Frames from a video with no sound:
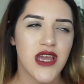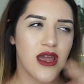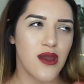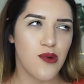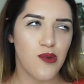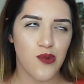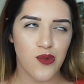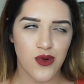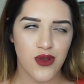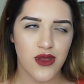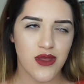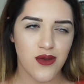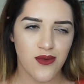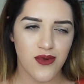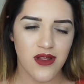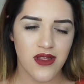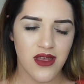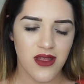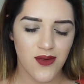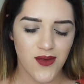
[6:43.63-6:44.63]
I really,
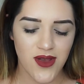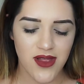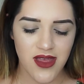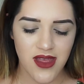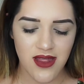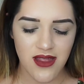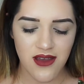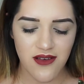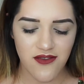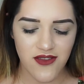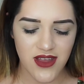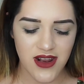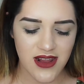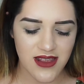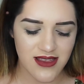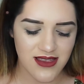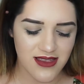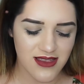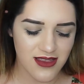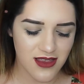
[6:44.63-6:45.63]
really, really love it.
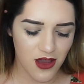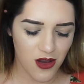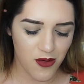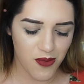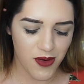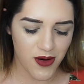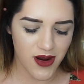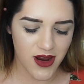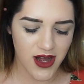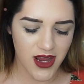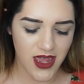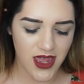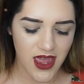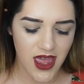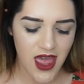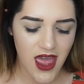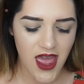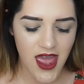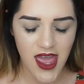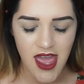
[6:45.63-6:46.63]
It's so pretty.